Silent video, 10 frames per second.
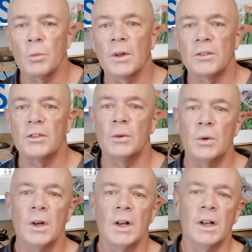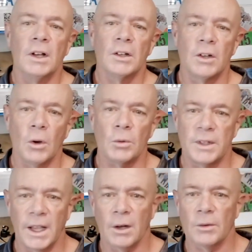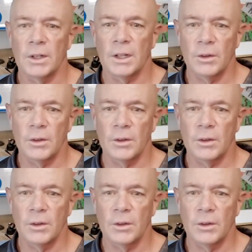Once you go down